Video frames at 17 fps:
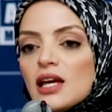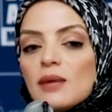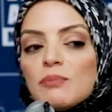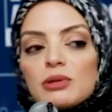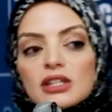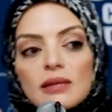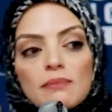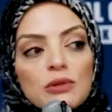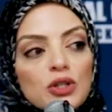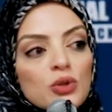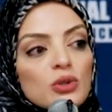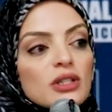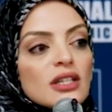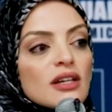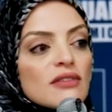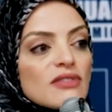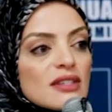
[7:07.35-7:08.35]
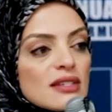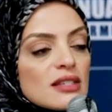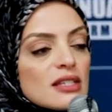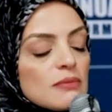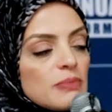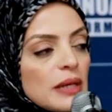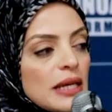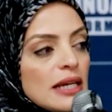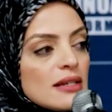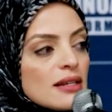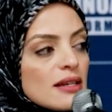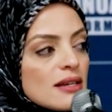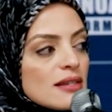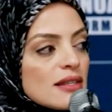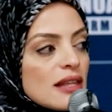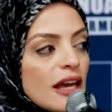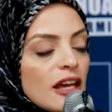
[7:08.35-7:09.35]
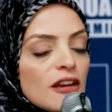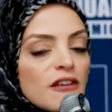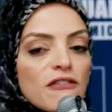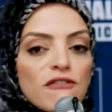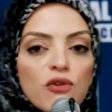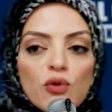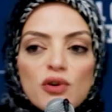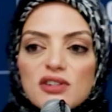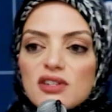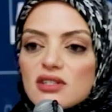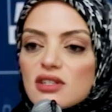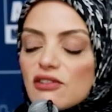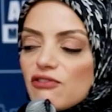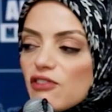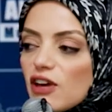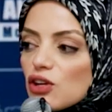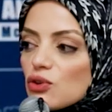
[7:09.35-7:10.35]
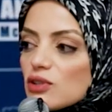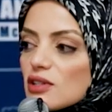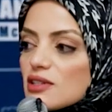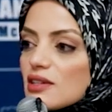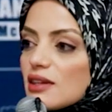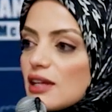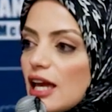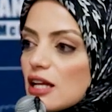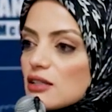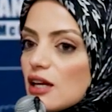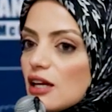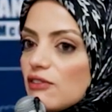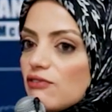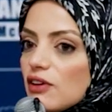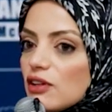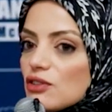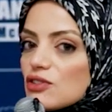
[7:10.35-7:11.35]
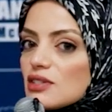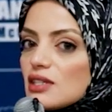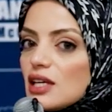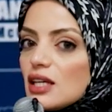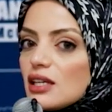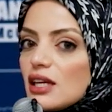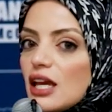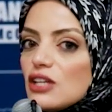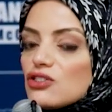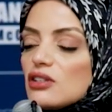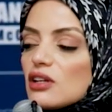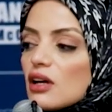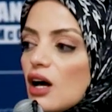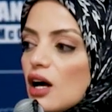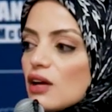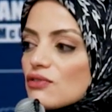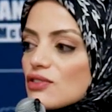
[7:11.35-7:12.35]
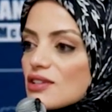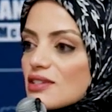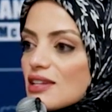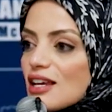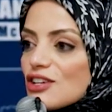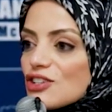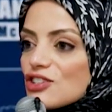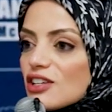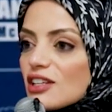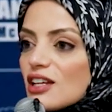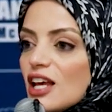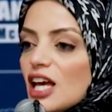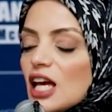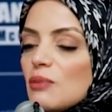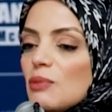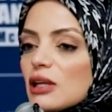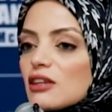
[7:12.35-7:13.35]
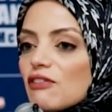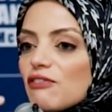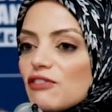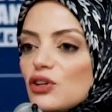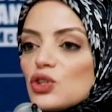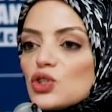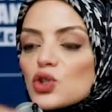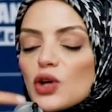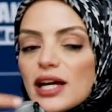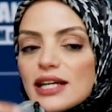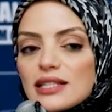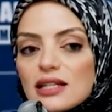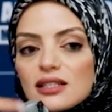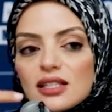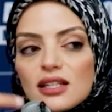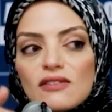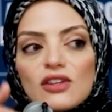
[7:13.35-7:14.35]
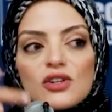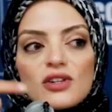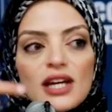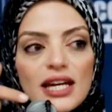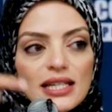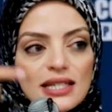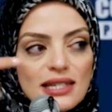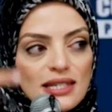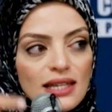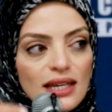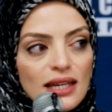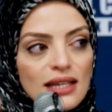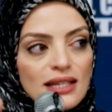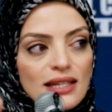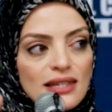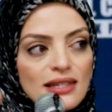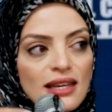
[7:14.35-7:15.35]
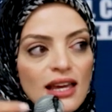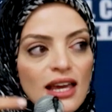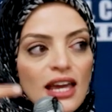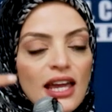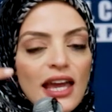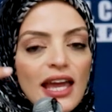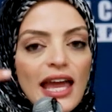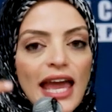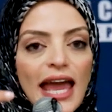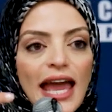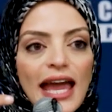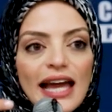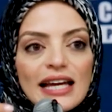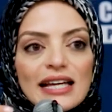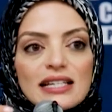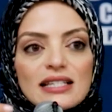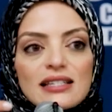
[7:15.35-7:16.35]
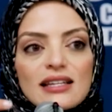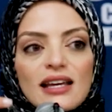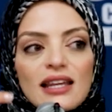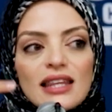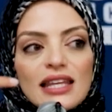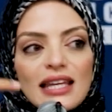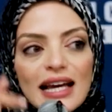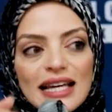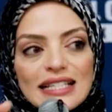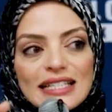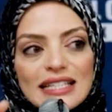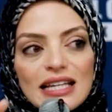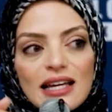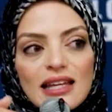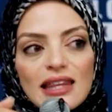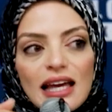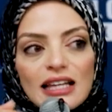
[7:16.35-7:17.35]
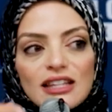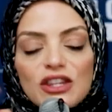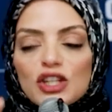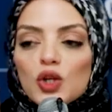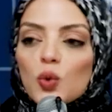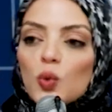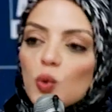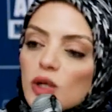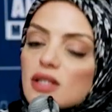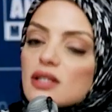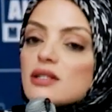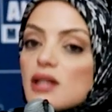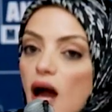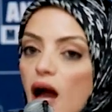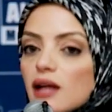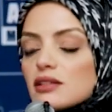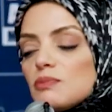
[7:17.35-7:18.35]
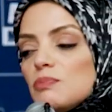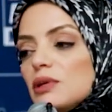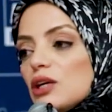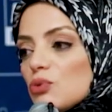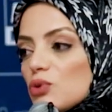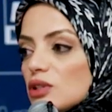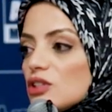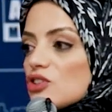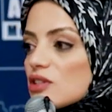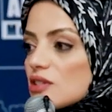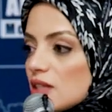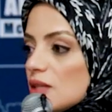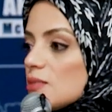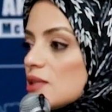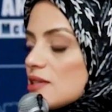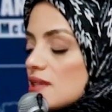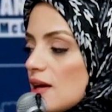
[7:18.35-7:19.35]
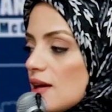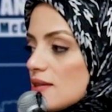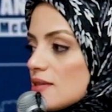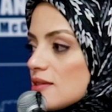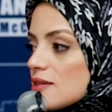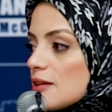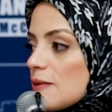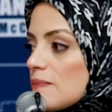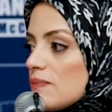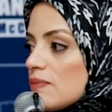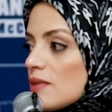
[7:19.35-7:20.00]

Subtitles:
But the beauty of this debate is that it forces the Federalists and the Anti-Federalists to engage in a conversation about the future identity of the United States and the idea that there would not be a religious litmus test.